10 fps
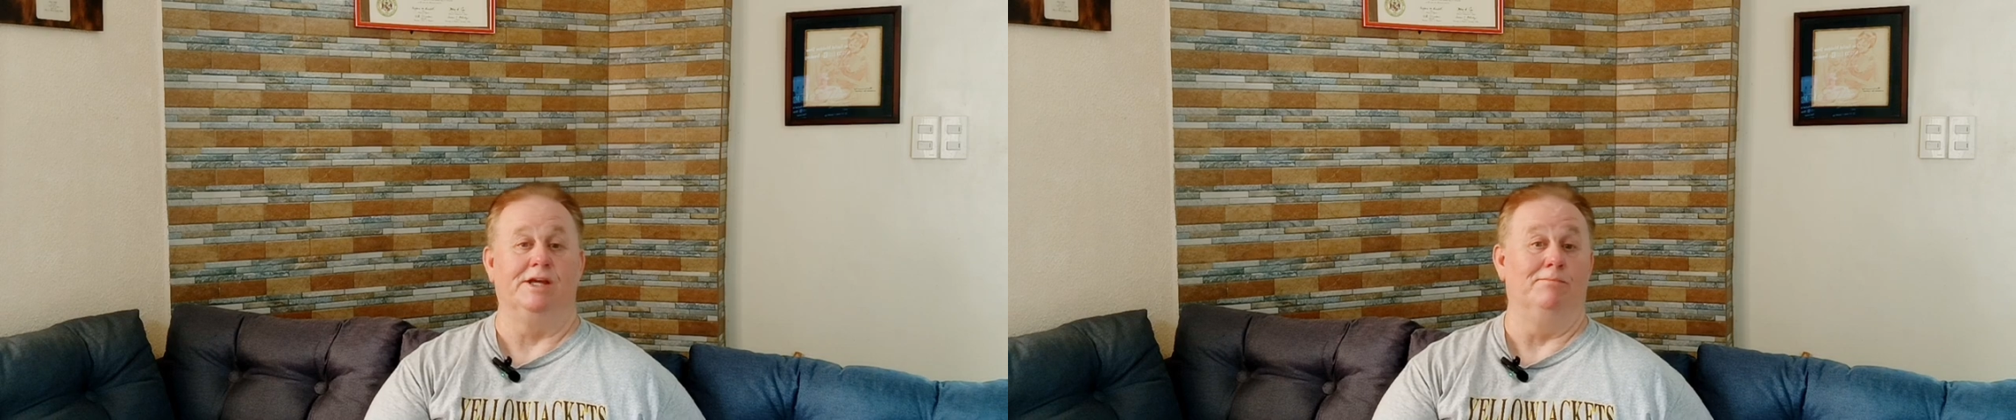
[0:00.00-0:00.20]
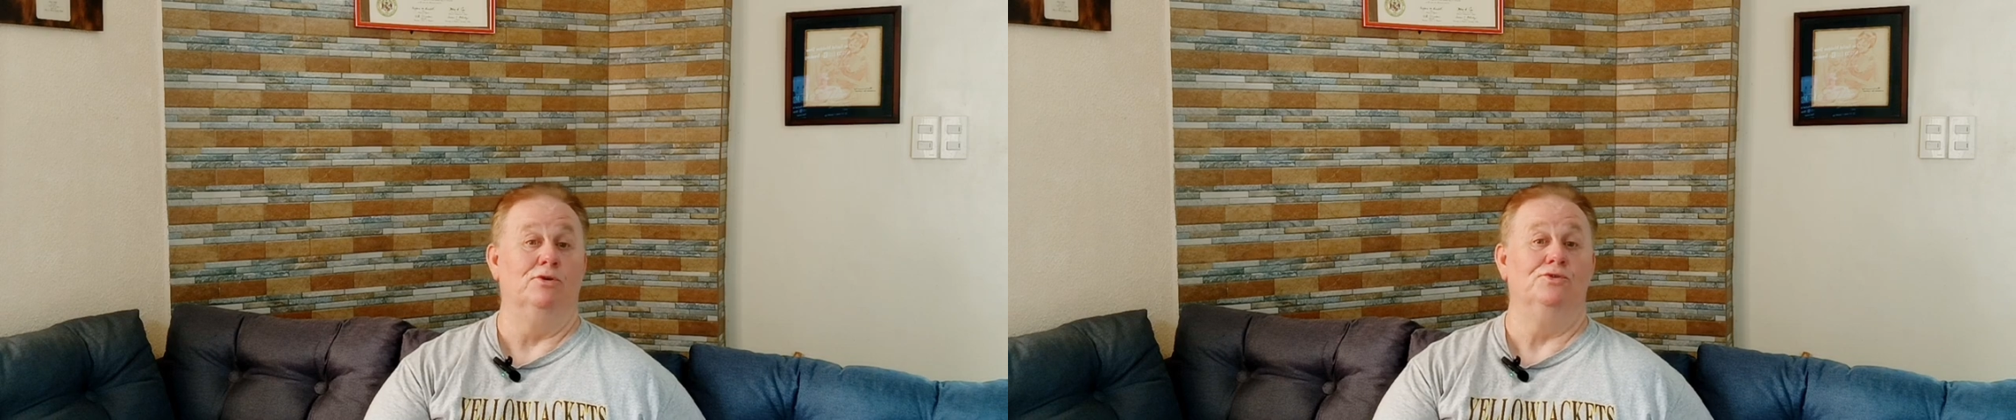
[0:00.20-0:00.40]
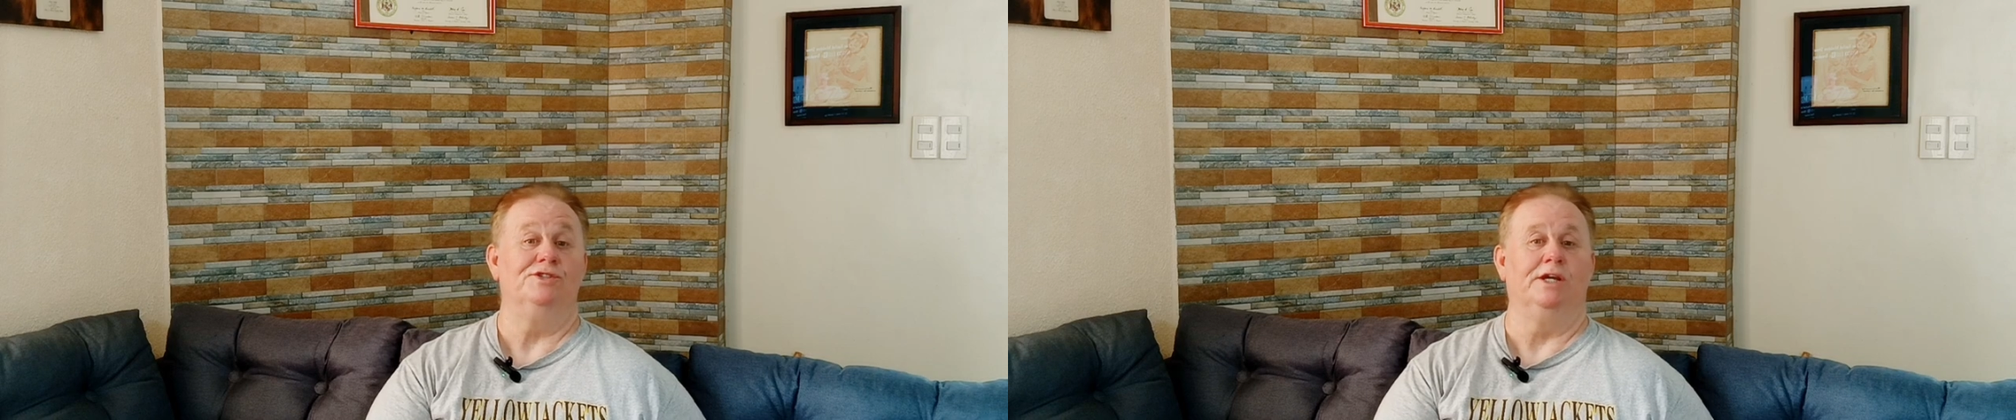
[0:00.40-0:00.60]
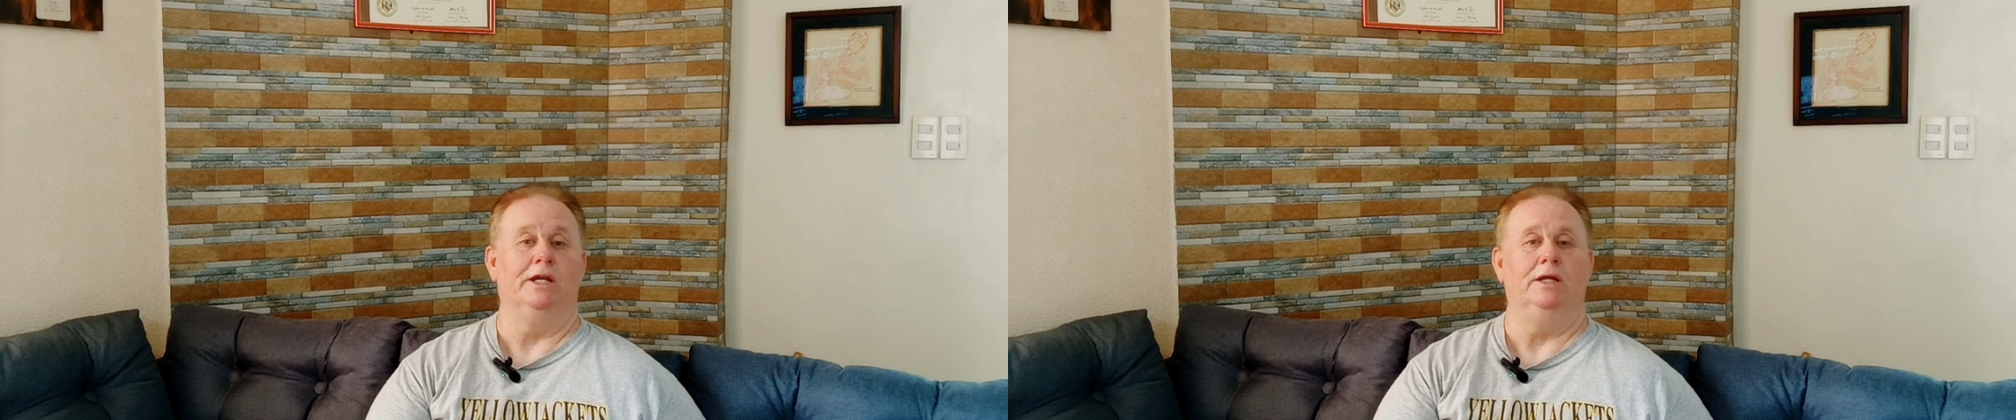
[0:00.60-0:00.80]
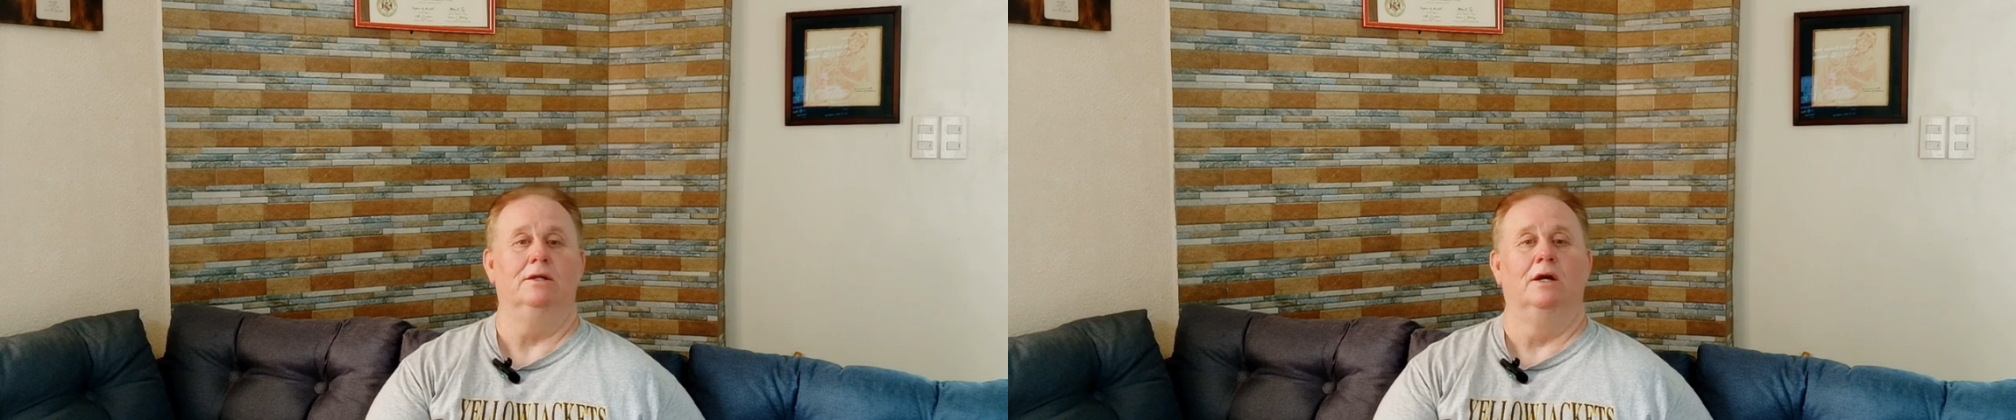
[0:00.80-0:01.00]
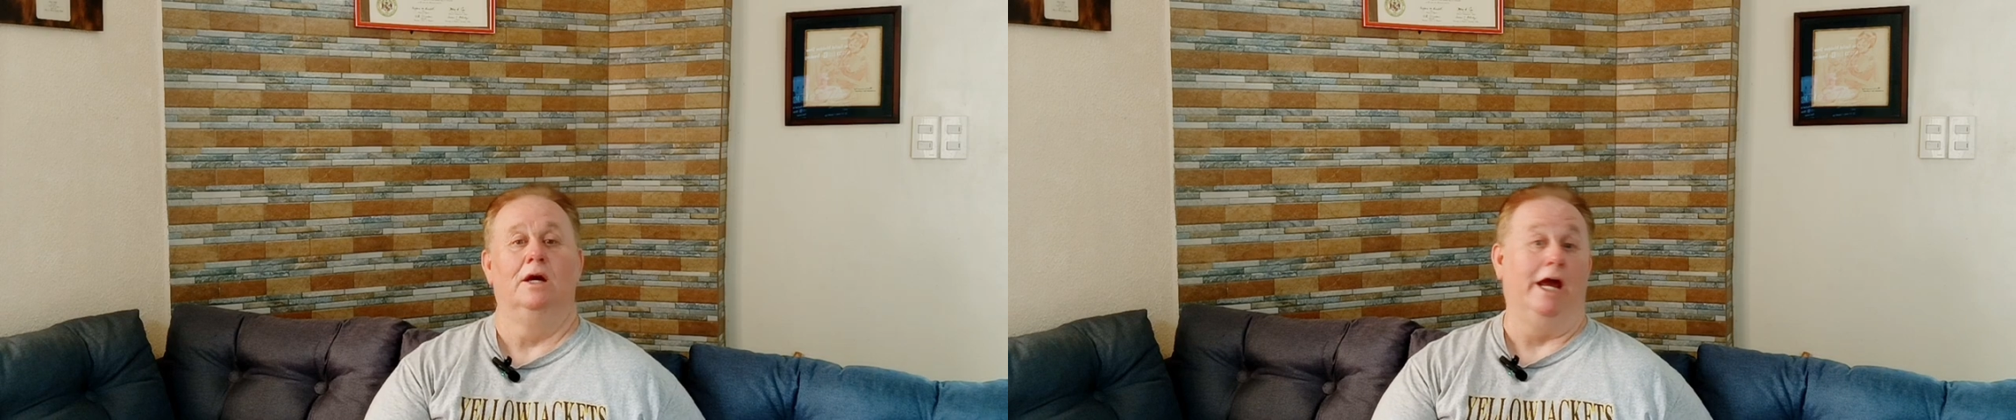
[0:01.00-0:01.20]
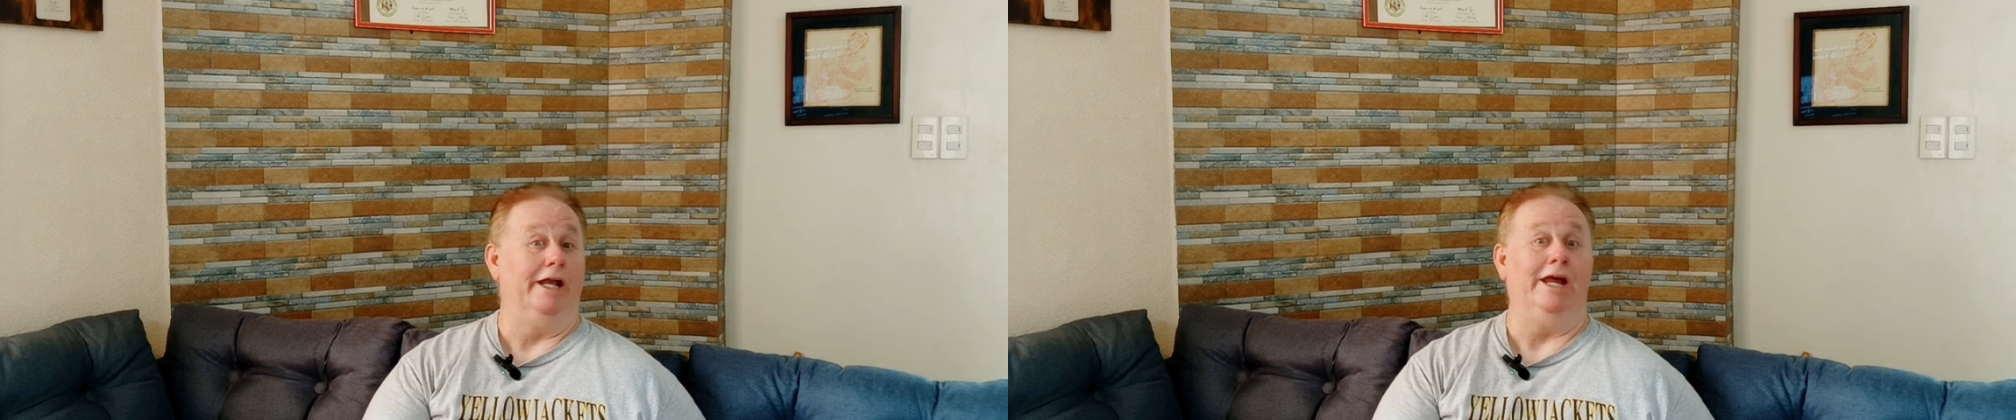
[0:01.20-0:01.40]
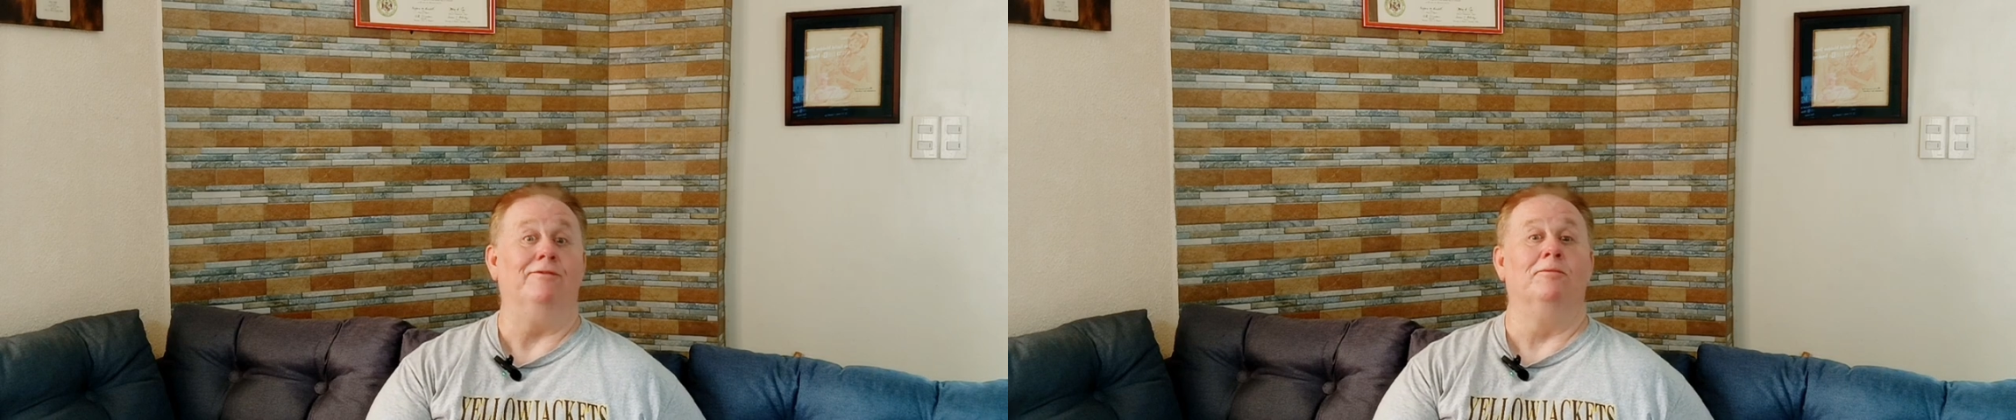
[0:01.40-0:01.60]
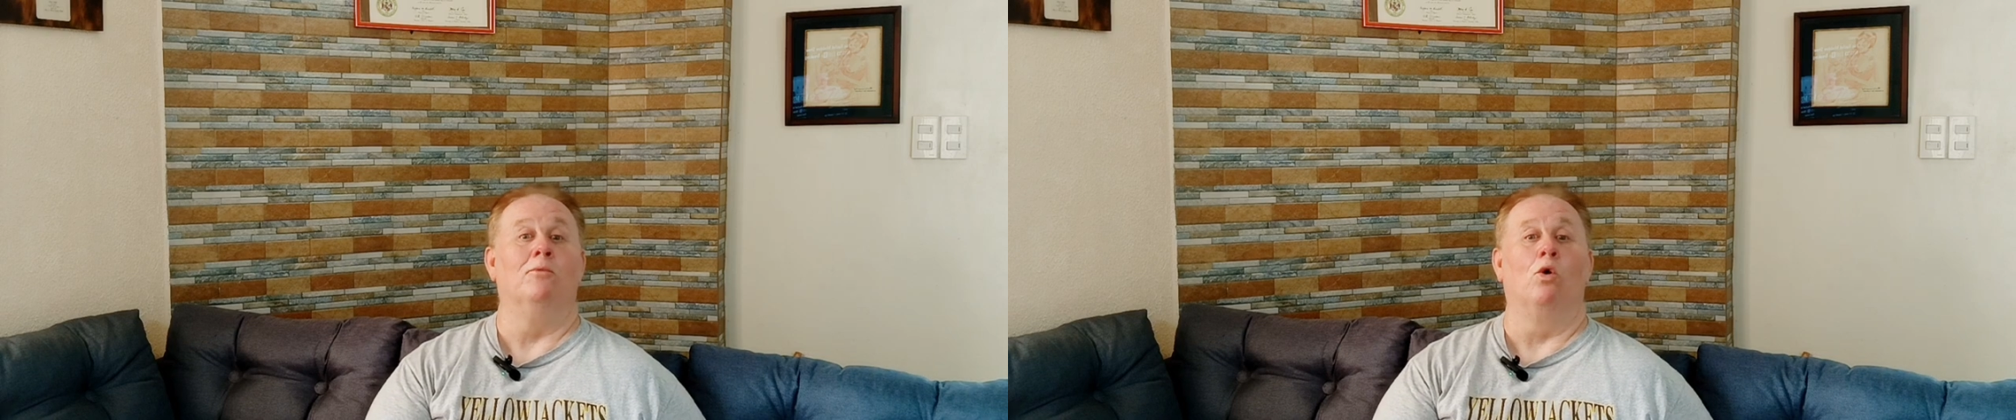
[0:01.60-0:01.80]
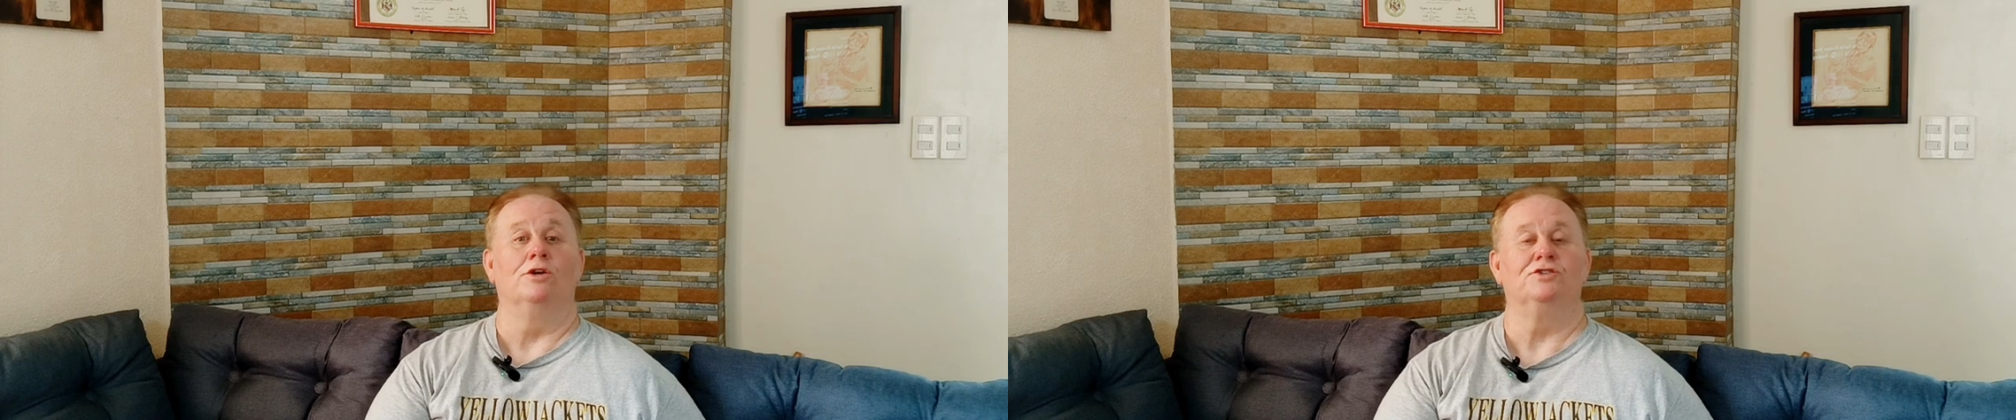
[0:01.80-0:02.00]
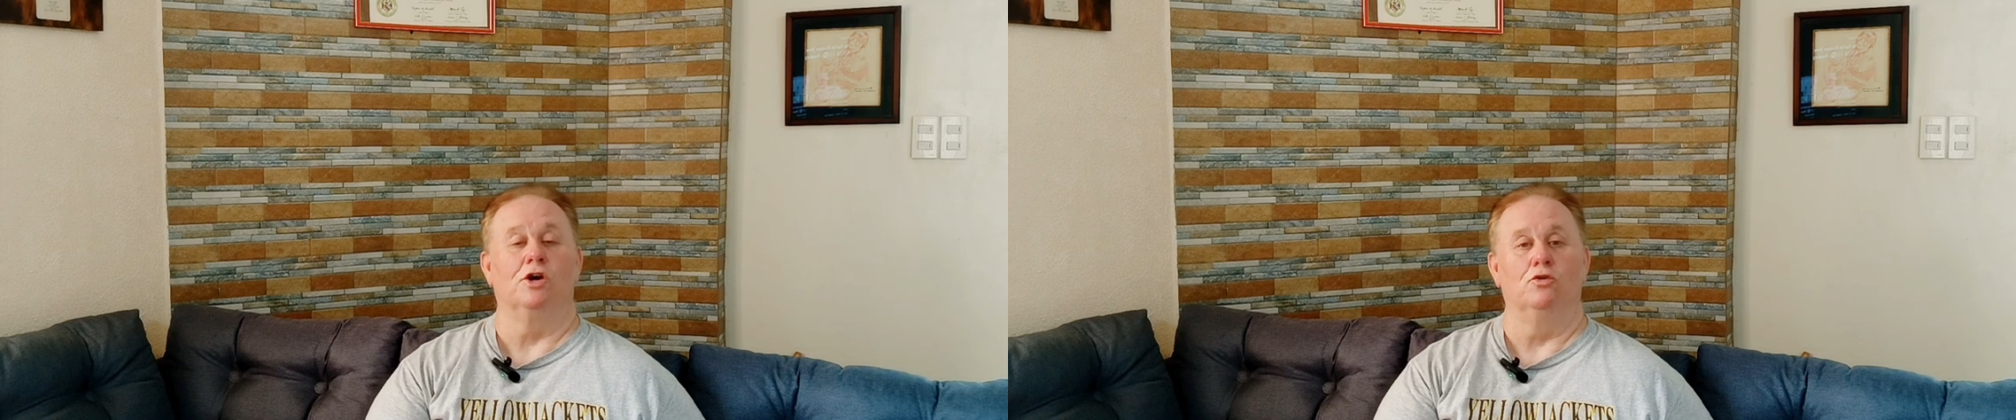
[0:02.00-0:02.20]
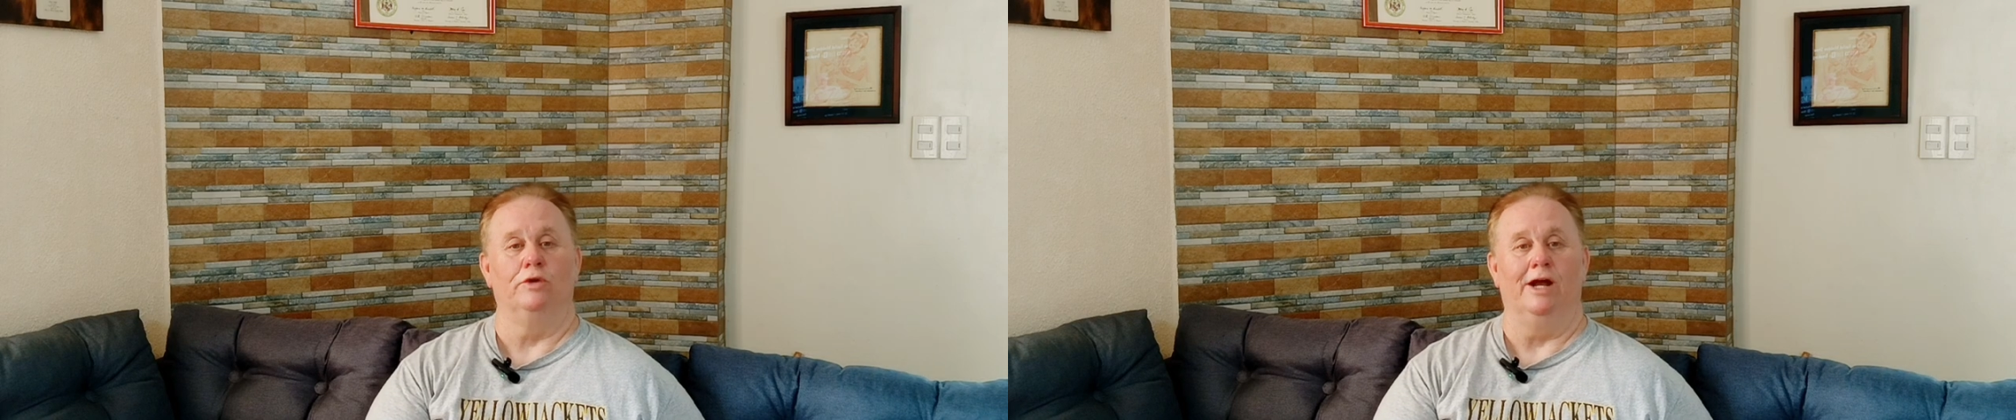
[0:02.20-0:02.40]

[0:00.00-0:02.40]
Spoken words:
Cebu City, and even more so